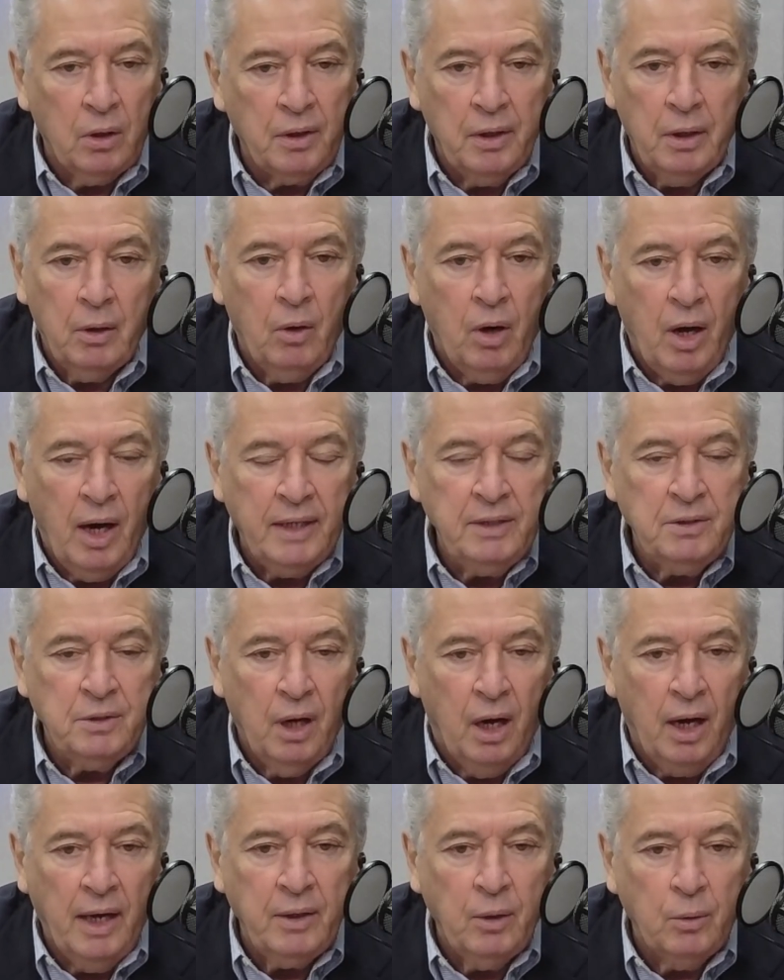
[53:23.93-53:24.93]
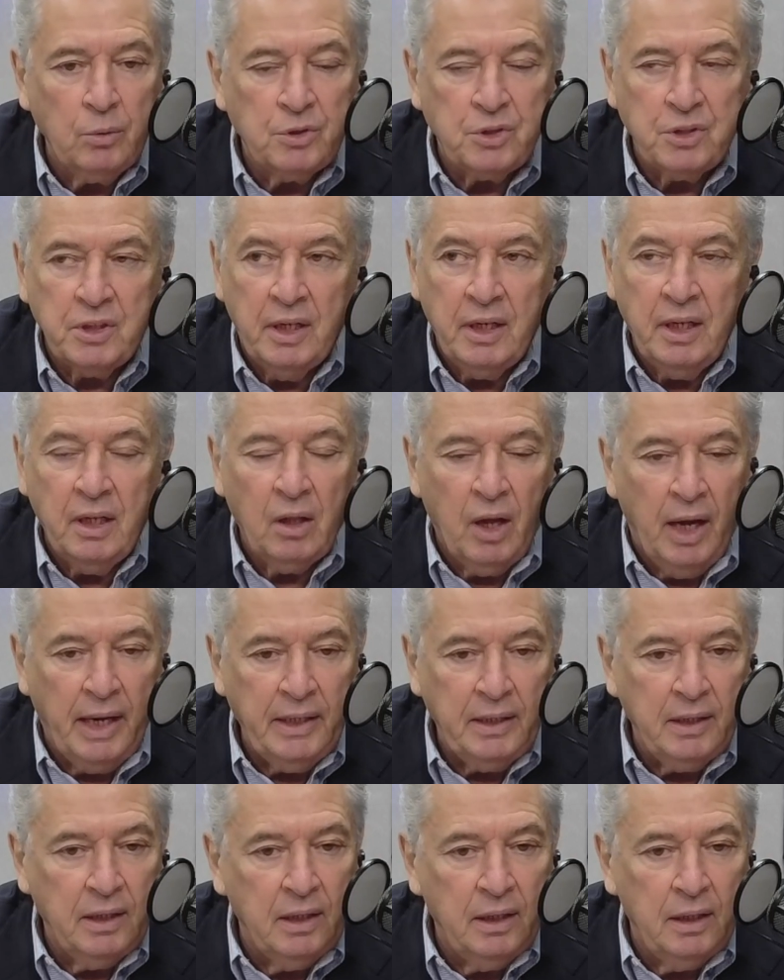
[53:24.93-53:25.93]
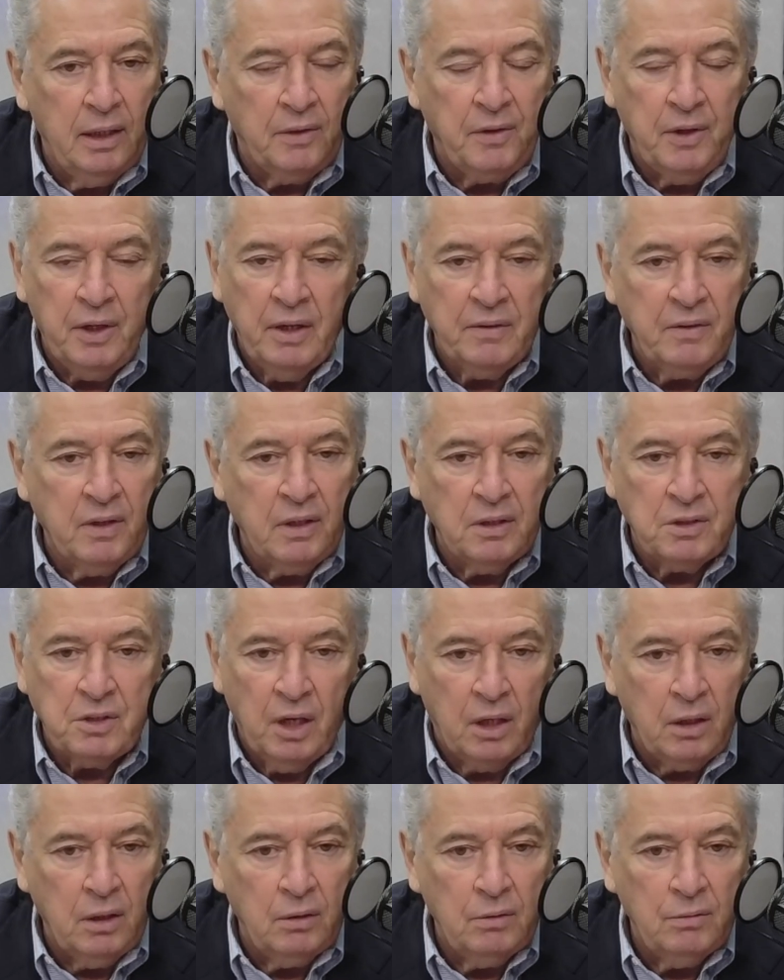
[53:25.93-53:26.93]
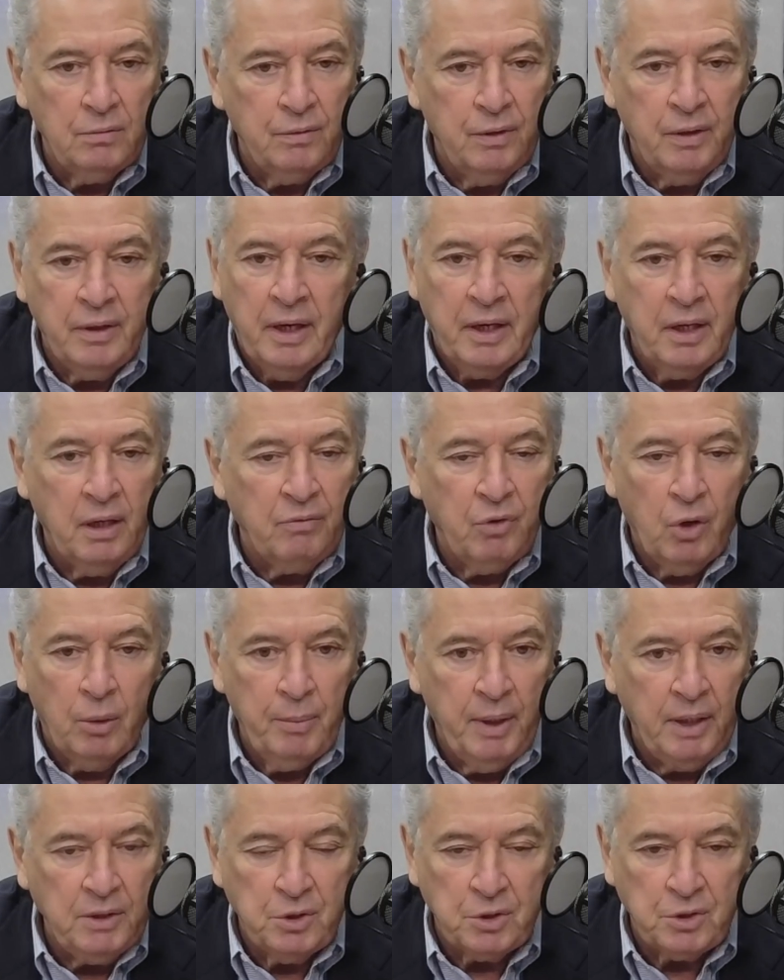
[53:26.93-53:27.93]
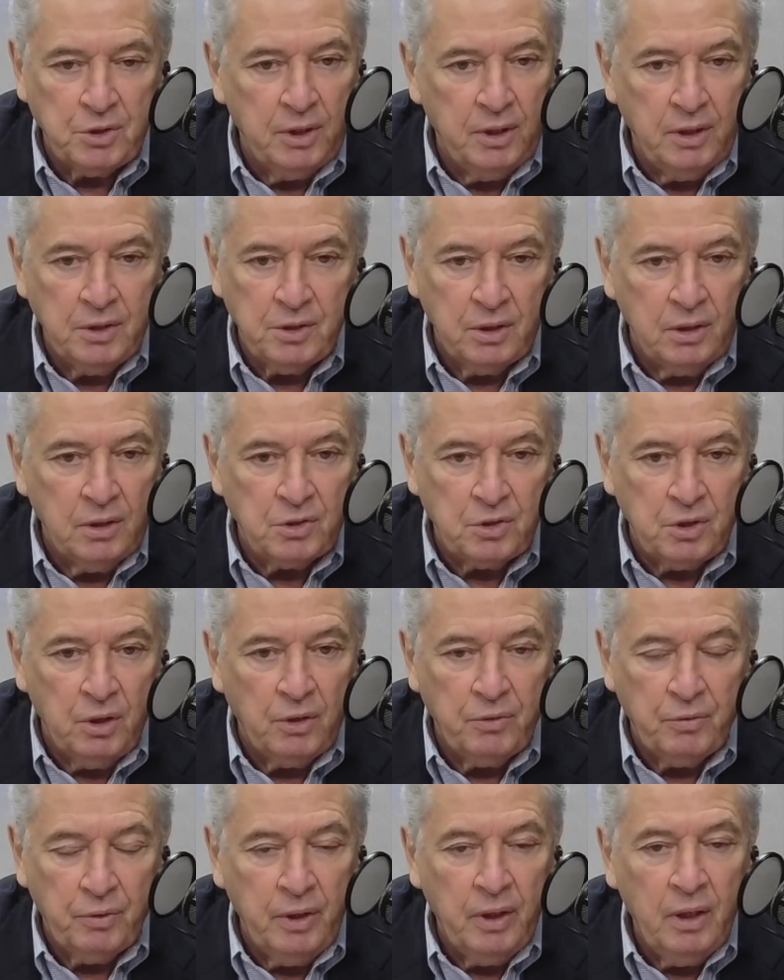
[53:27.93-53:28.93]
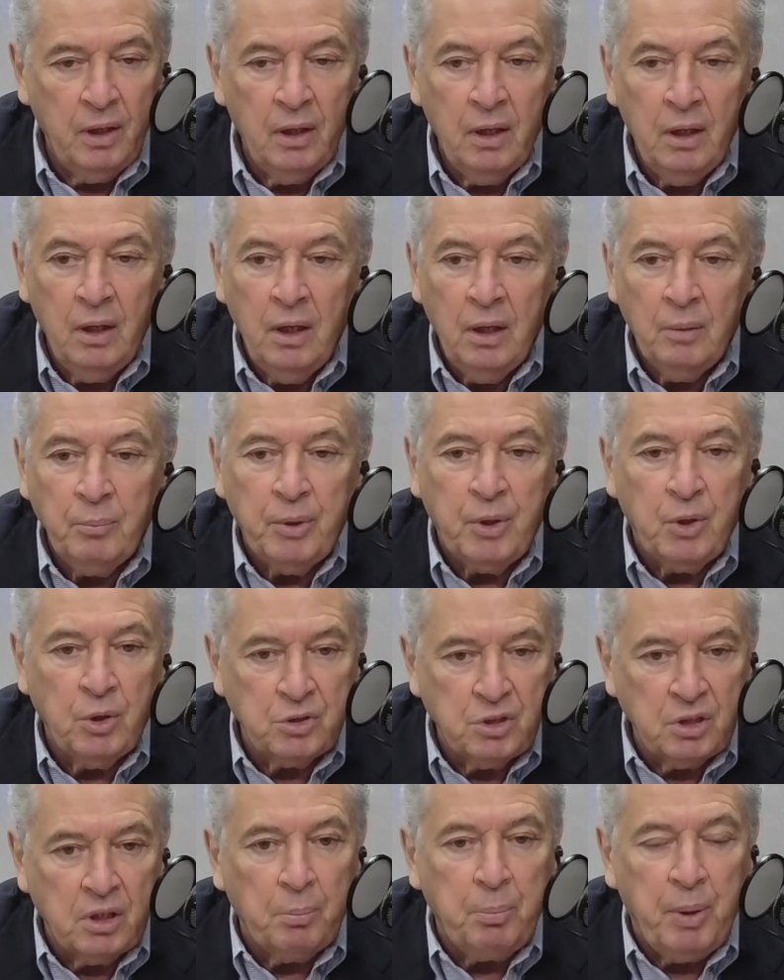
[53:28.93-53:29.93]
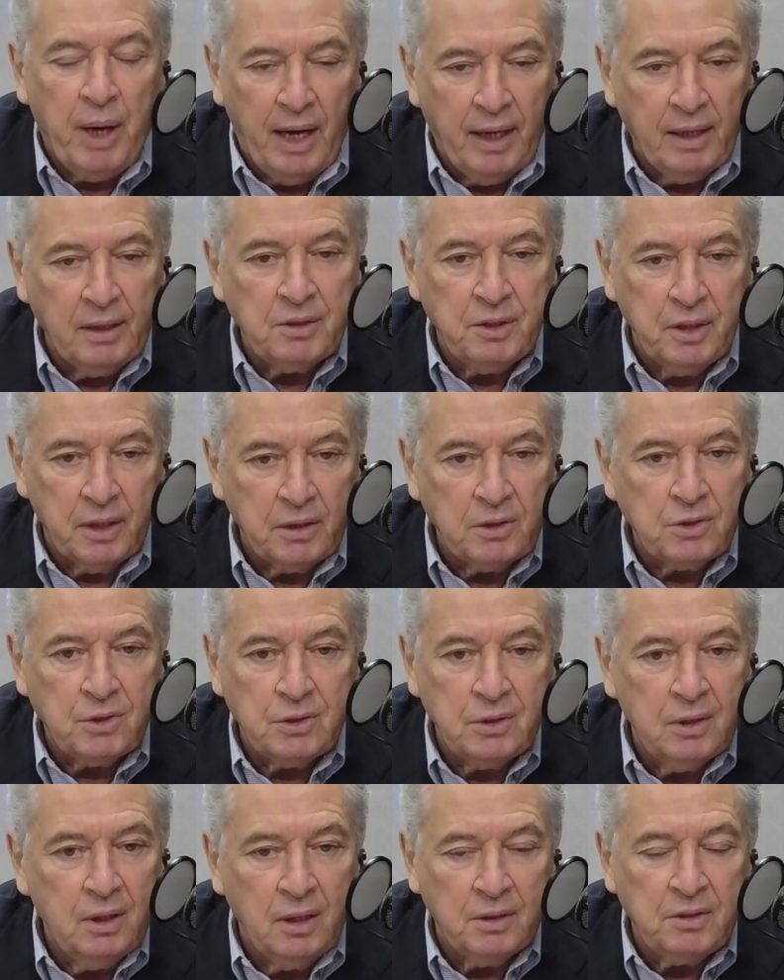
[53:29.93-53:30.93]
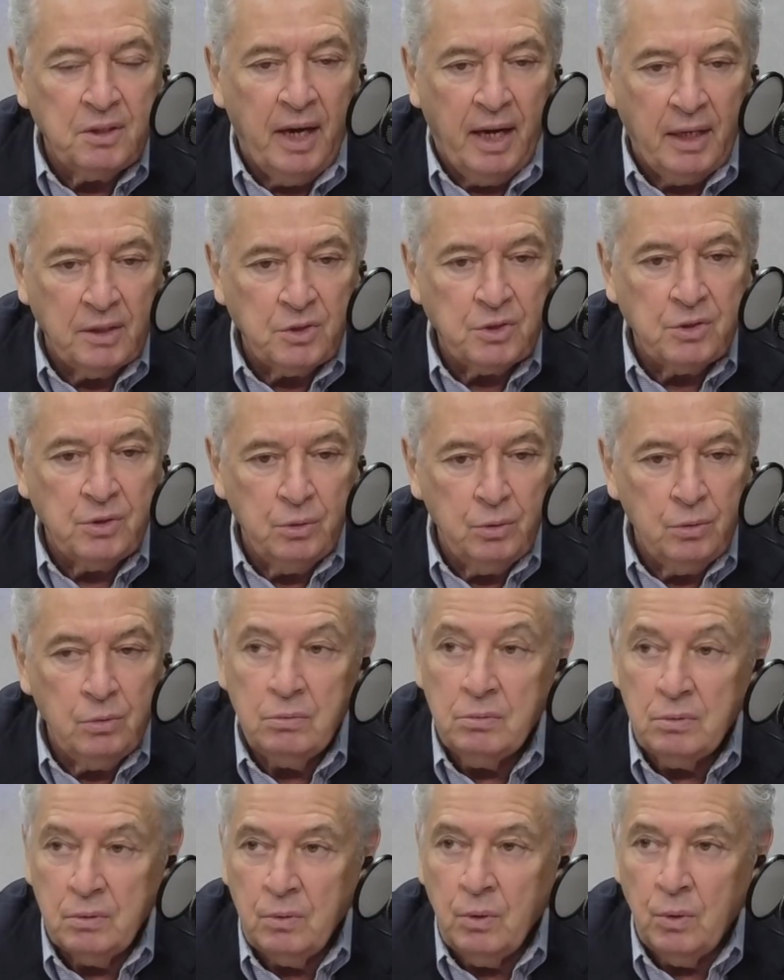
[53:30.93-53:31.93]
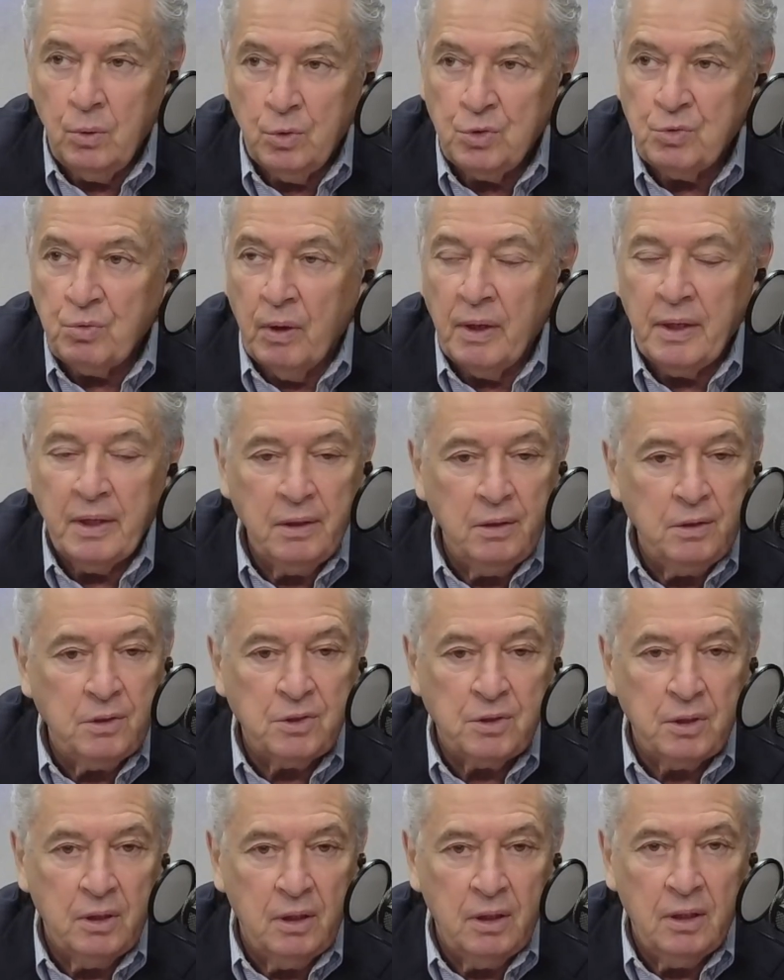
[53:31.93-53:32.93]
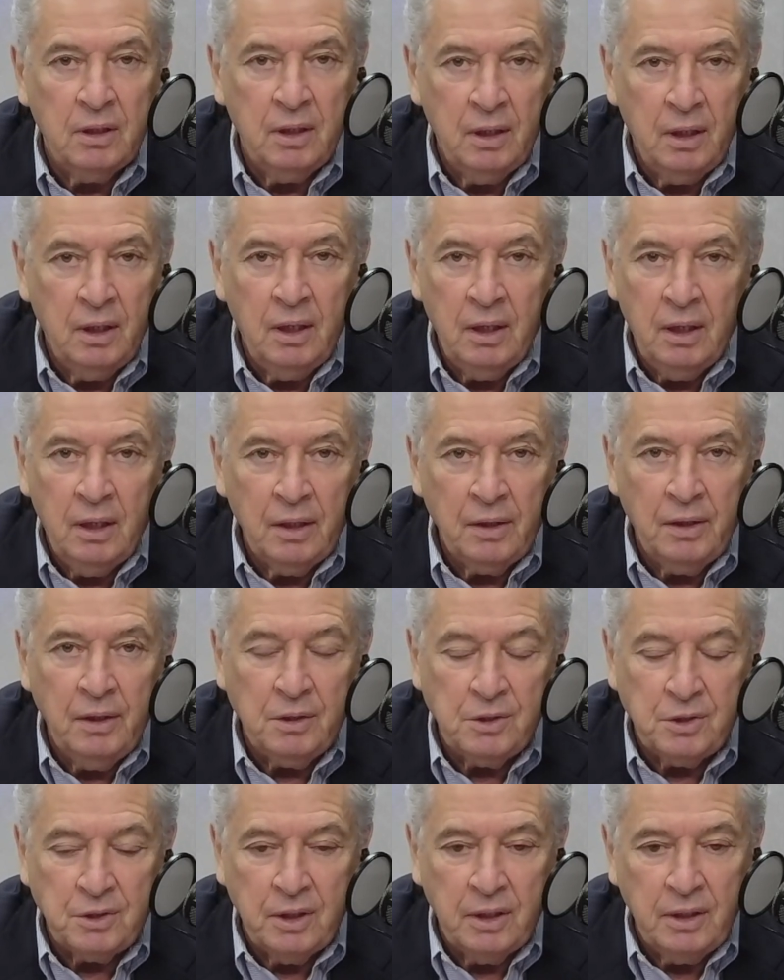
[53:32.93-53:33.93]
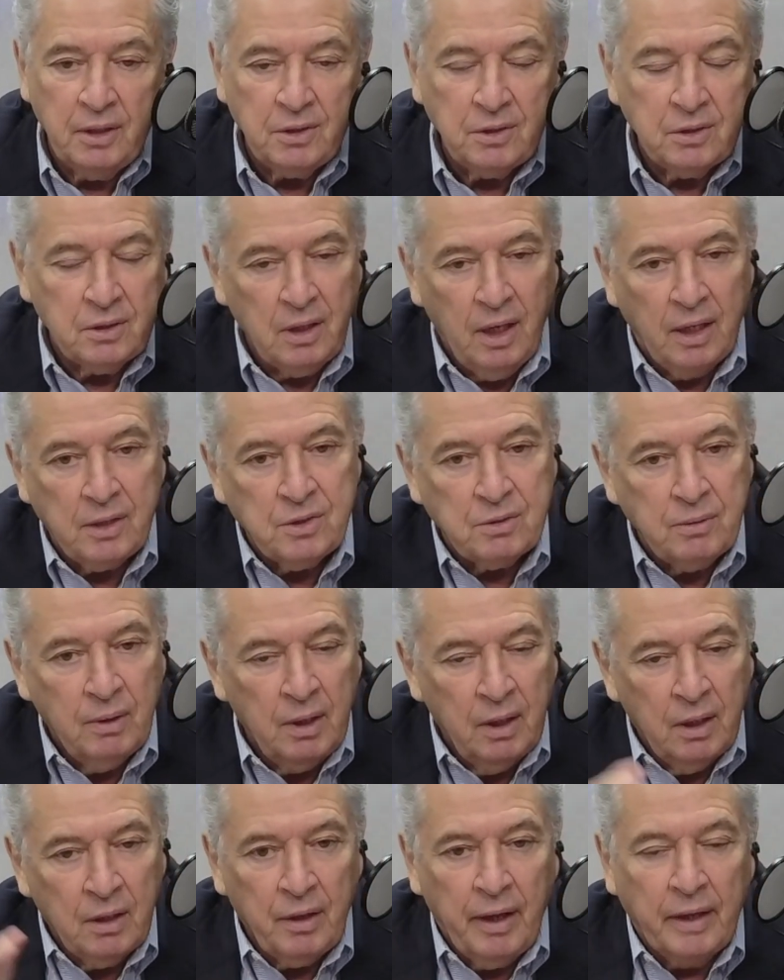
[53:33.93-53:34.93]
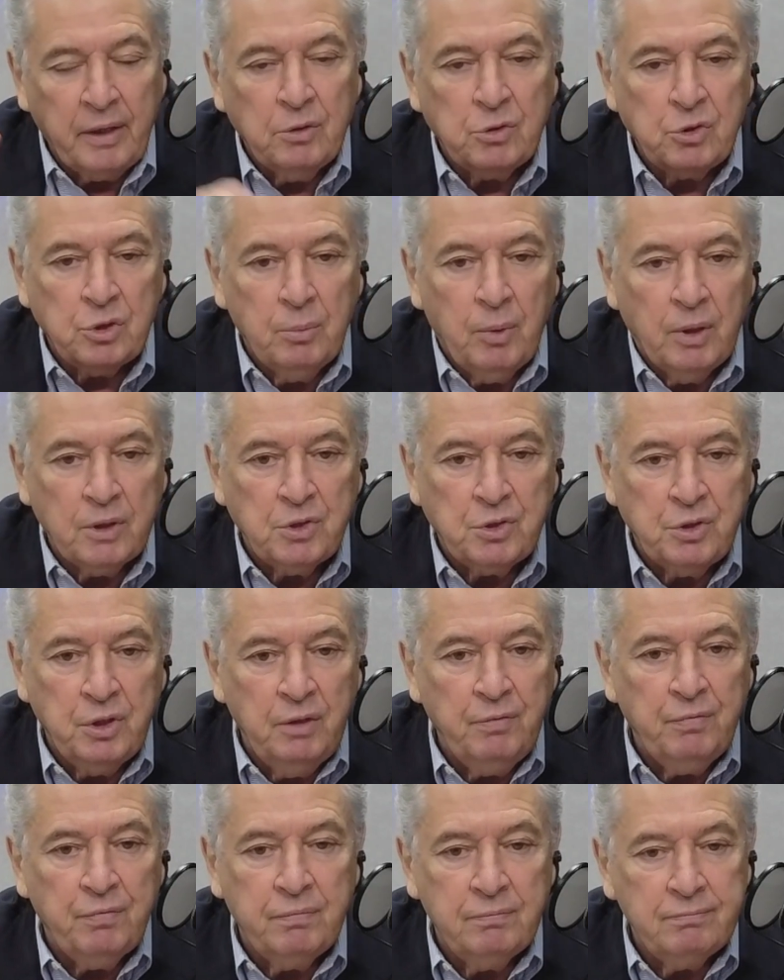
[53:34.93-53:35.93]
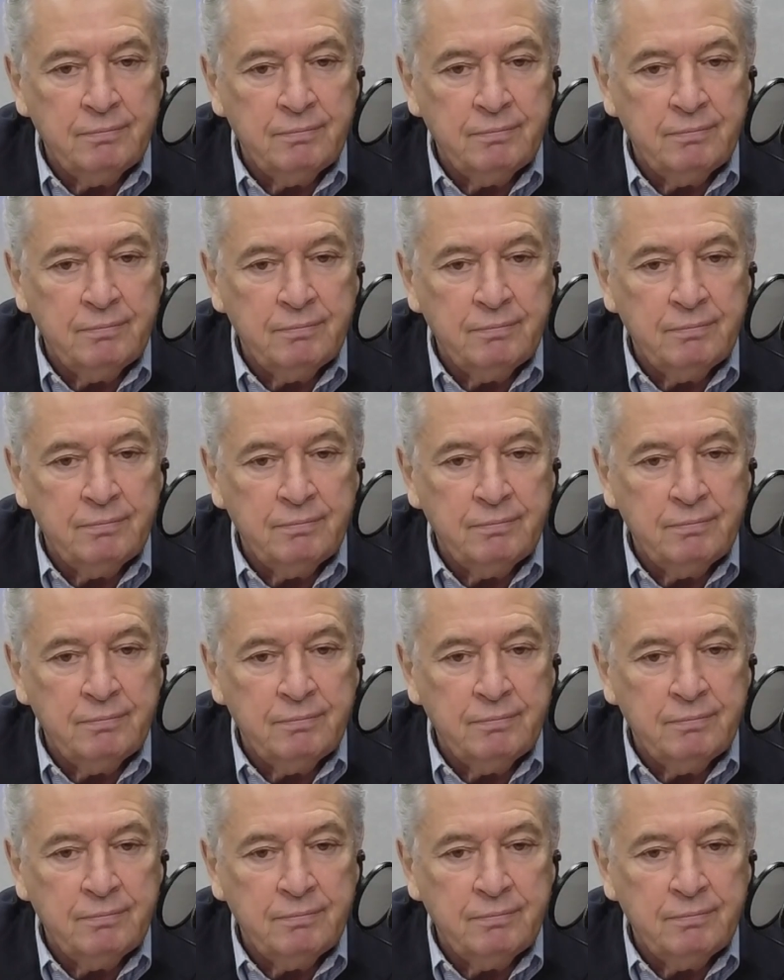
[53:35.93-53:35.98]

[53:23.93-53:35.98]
You know, I, I don't see any light at the end of the tunnel in any of our major cities in this country because of the politics attached to who's running these uh, these cities. Guys, thank you so much, Chief.